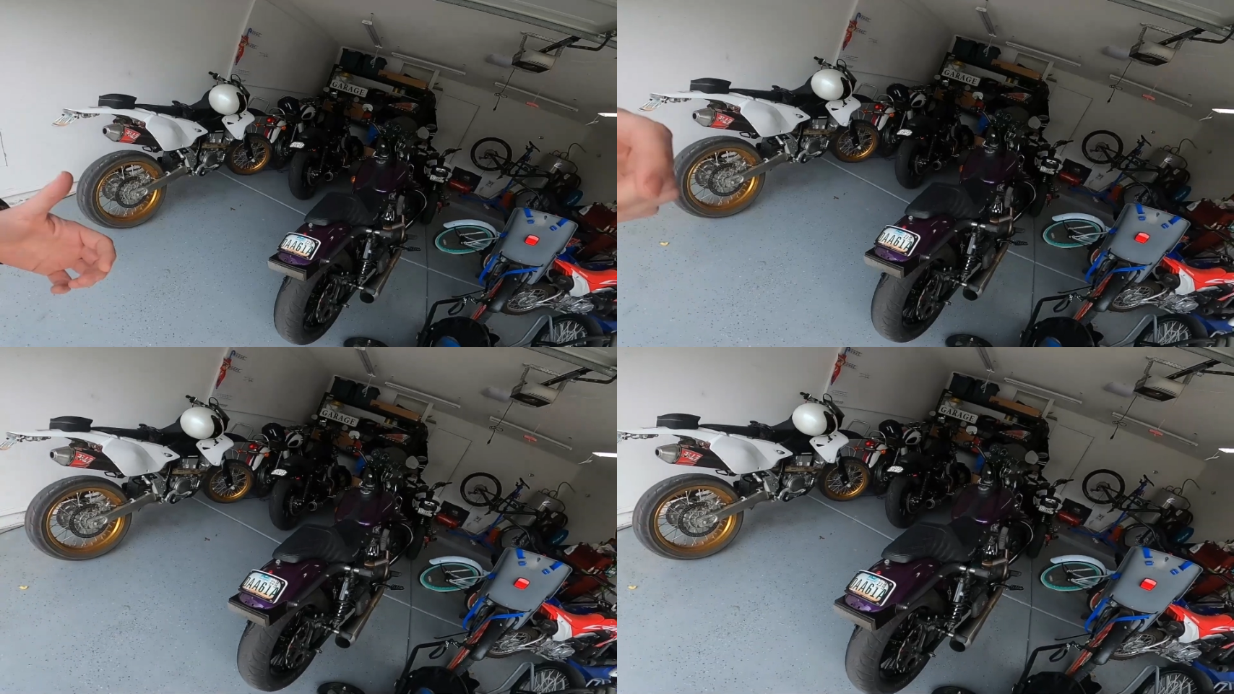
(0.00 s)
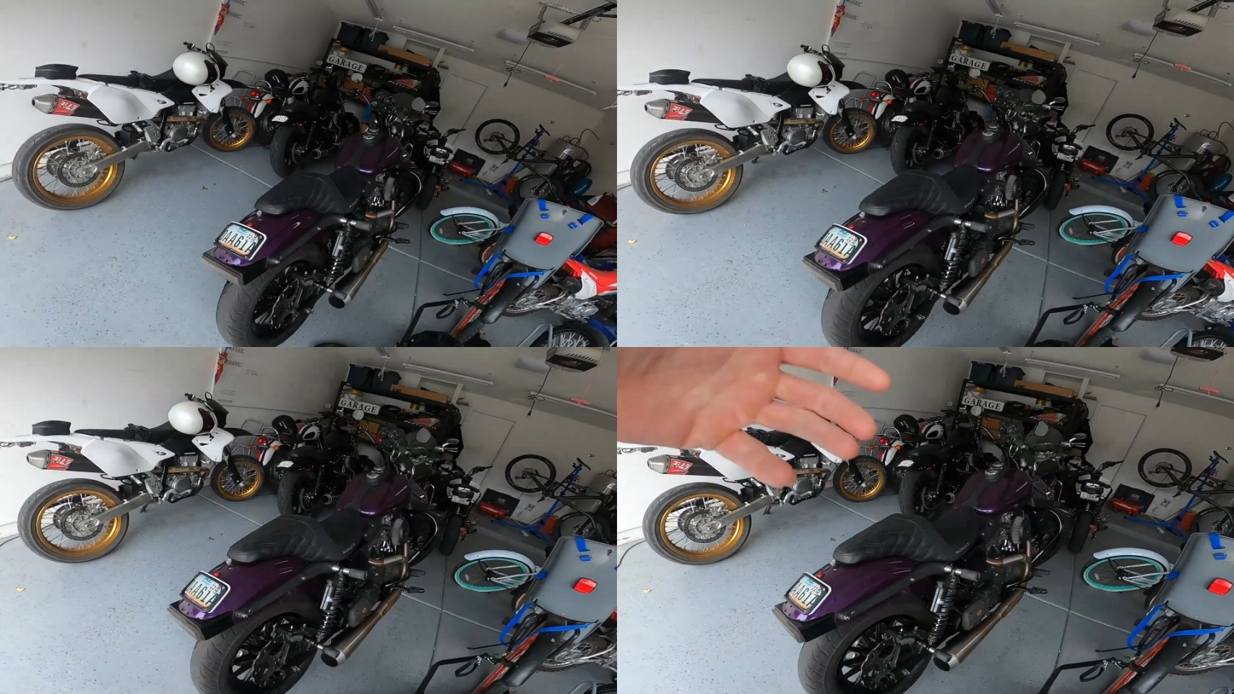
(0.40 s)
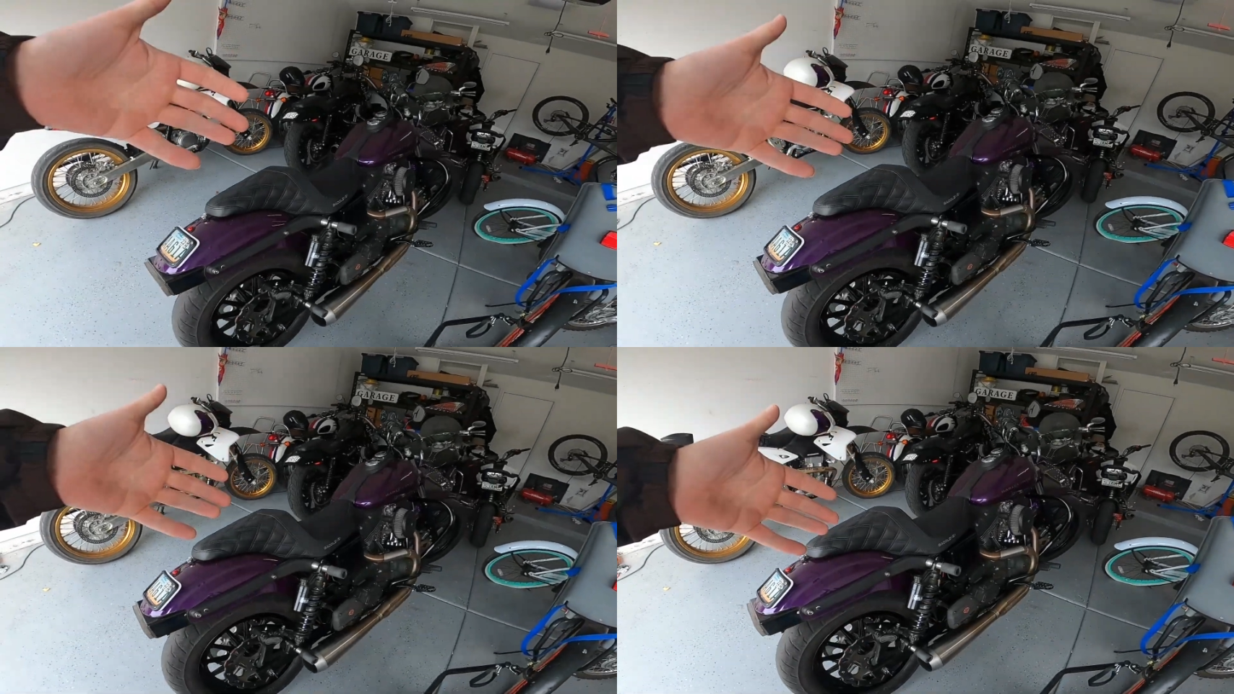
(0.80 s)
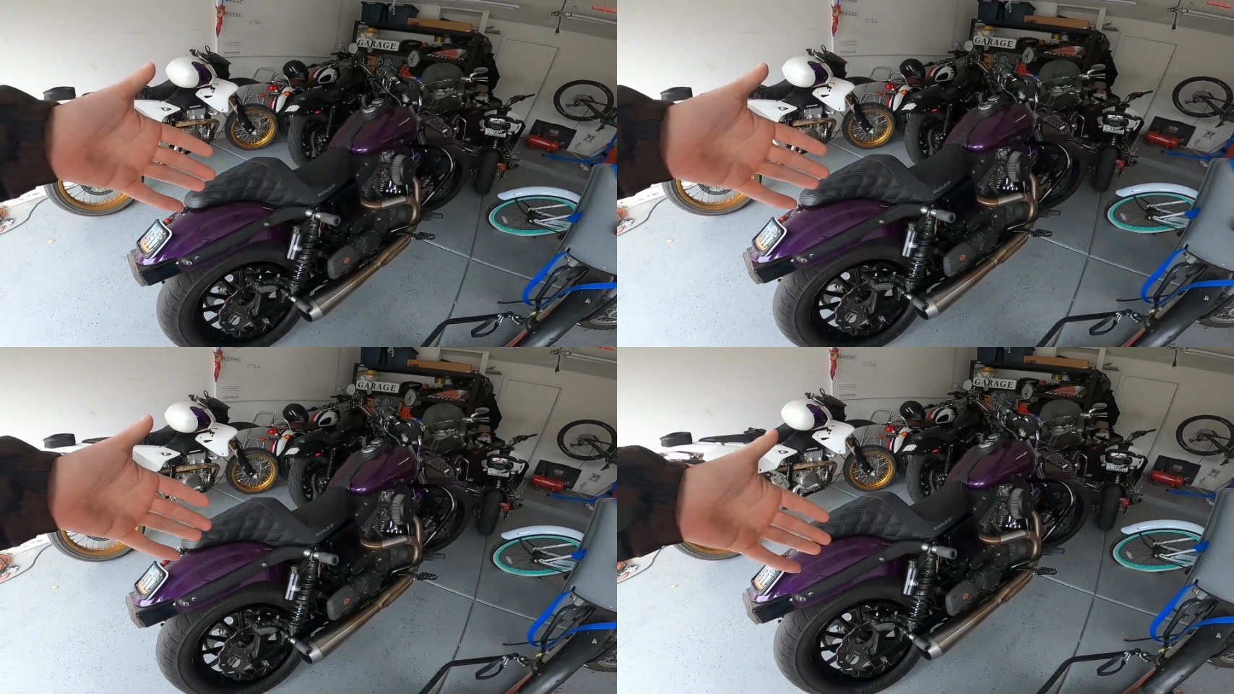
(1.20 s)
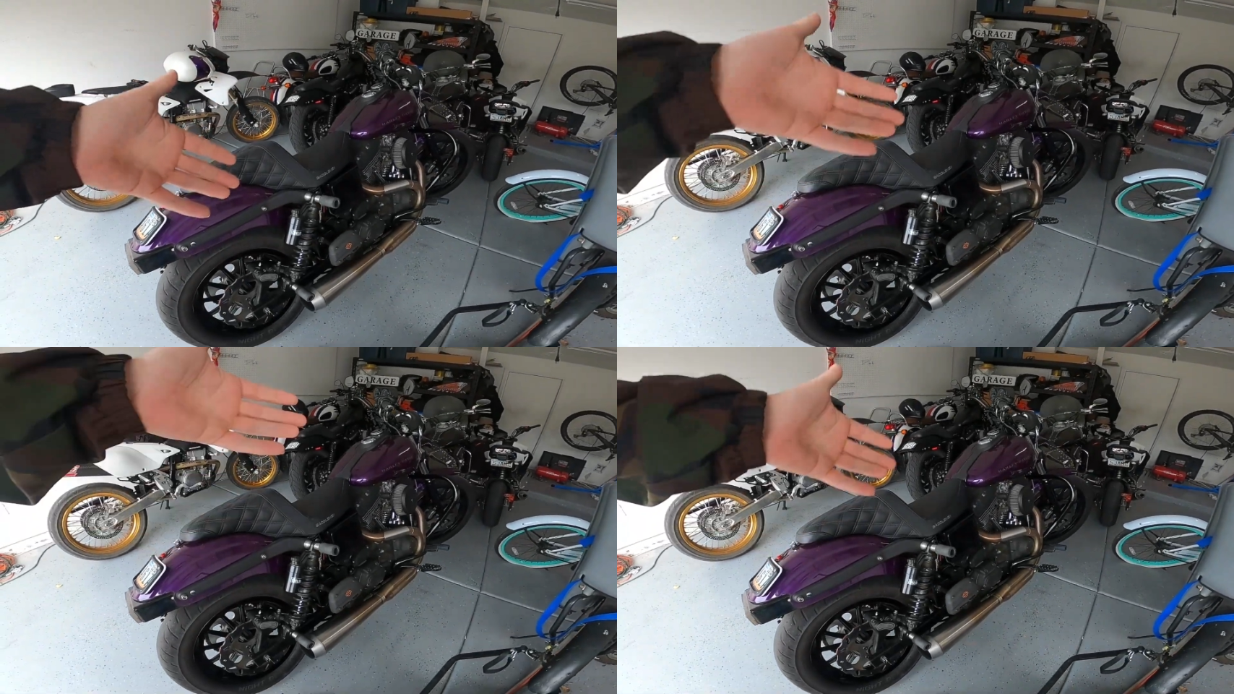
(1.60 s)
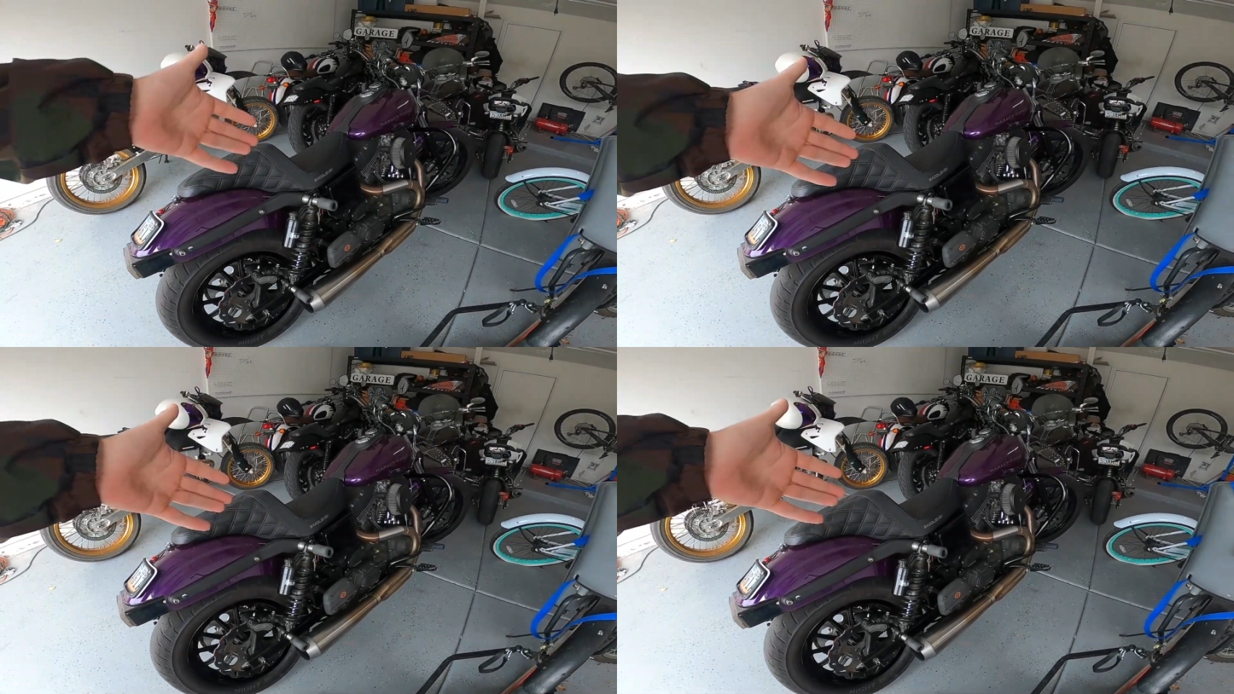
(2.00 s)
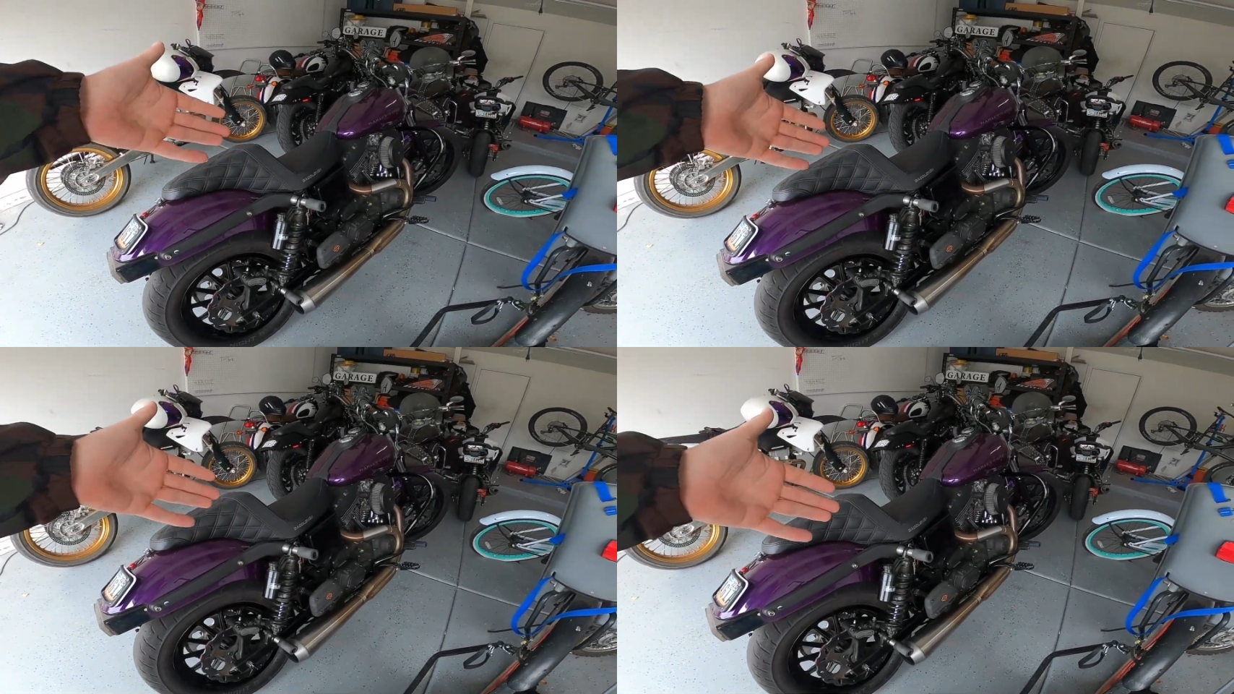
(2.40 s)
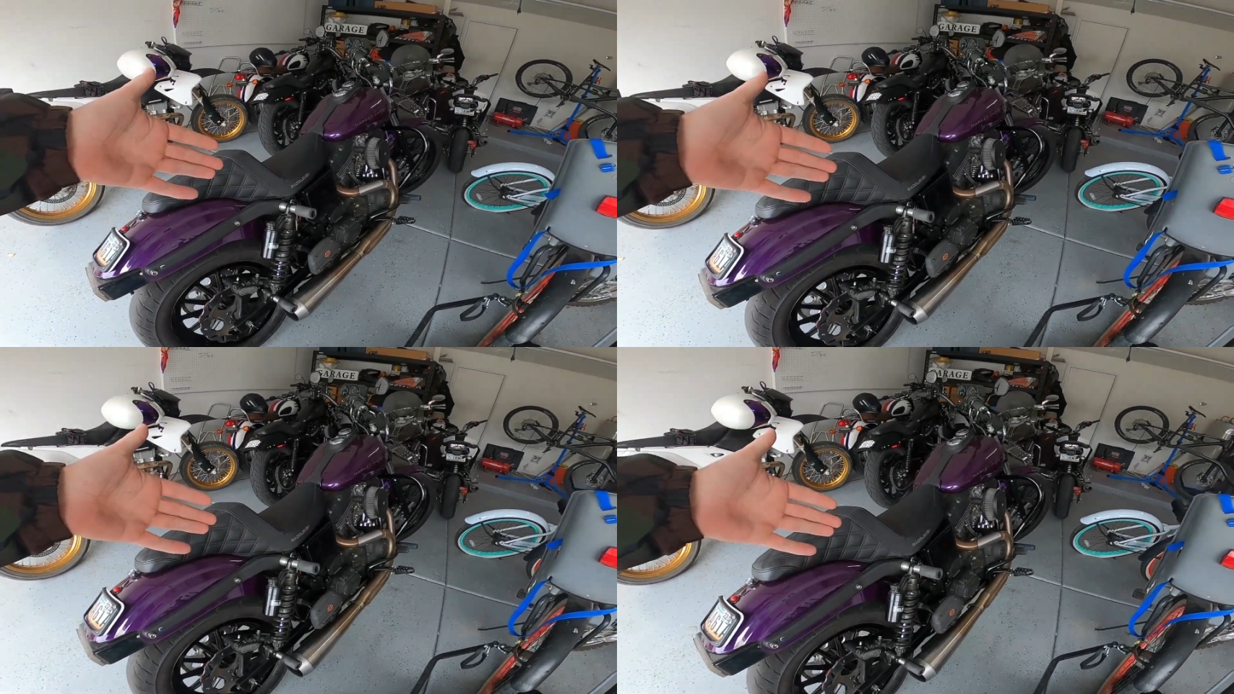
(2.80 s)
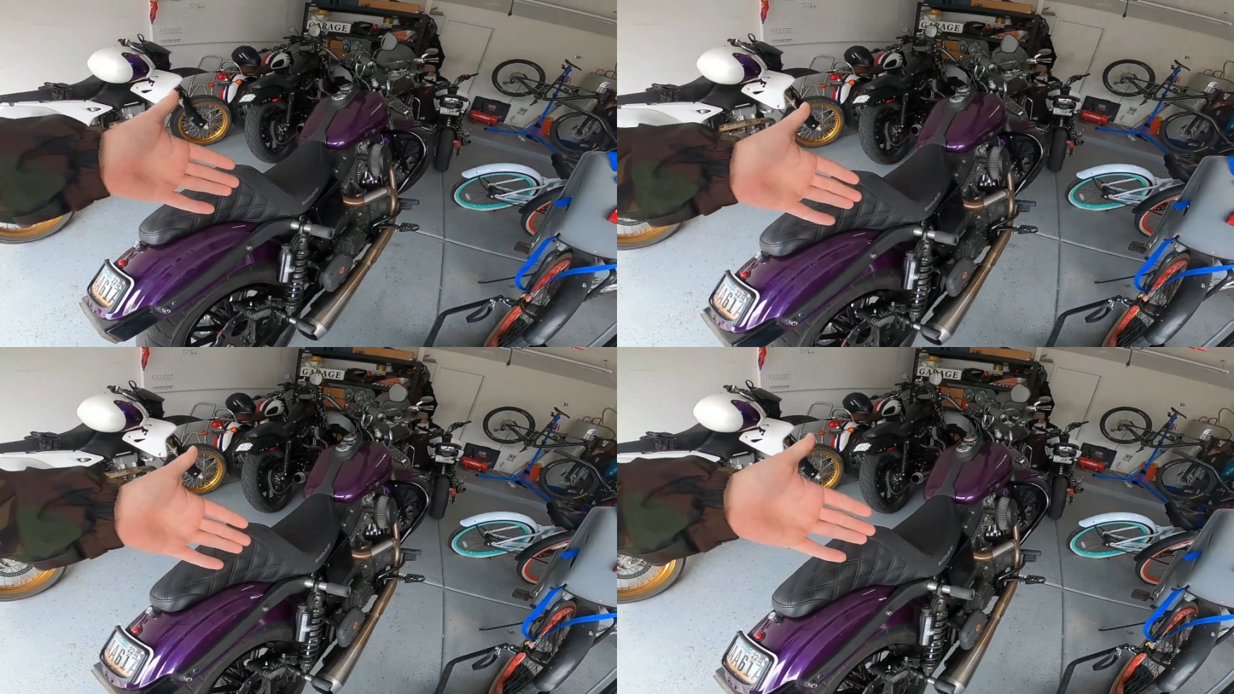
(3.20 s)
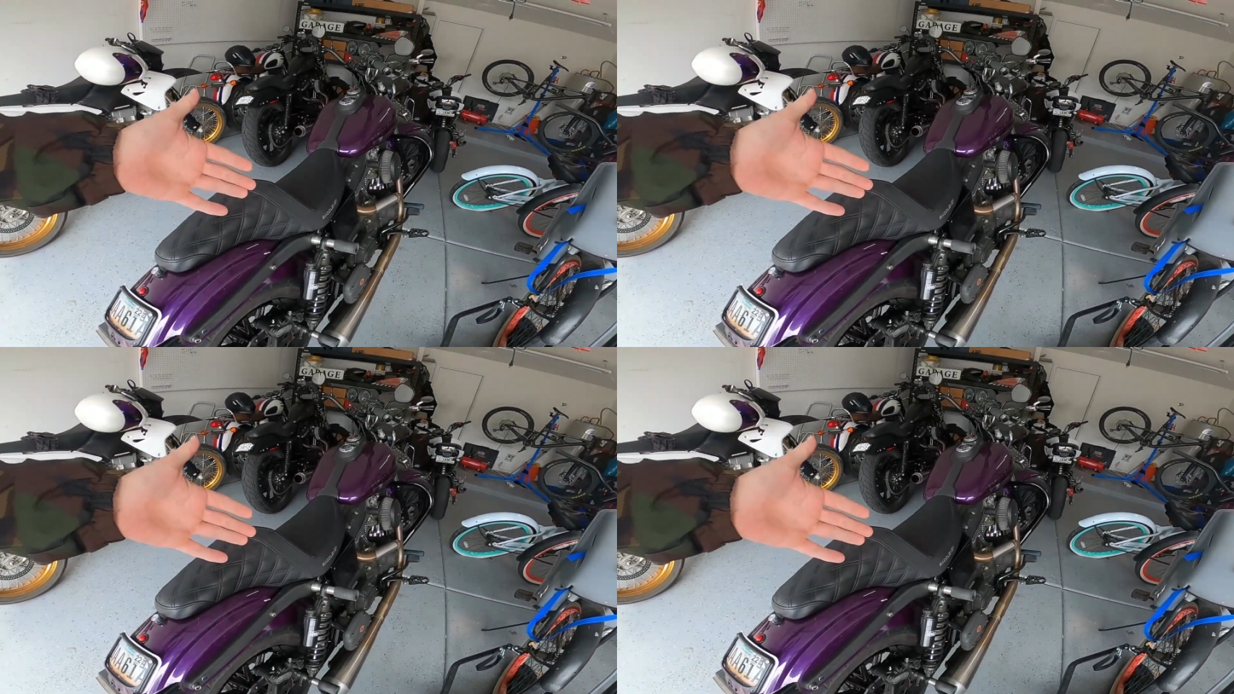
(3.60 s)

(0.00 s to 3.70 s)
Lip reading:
[unreadable: no face in view]